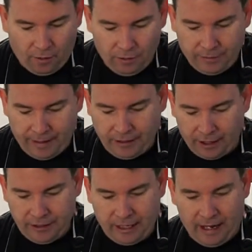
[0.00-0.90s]
onto our
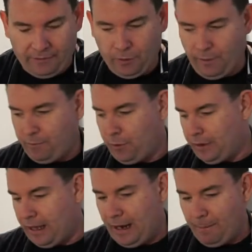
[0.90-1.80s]
toast after we've put
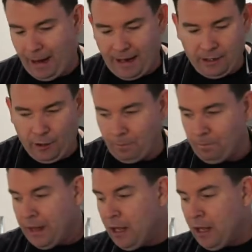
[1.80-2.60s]
the bacon on.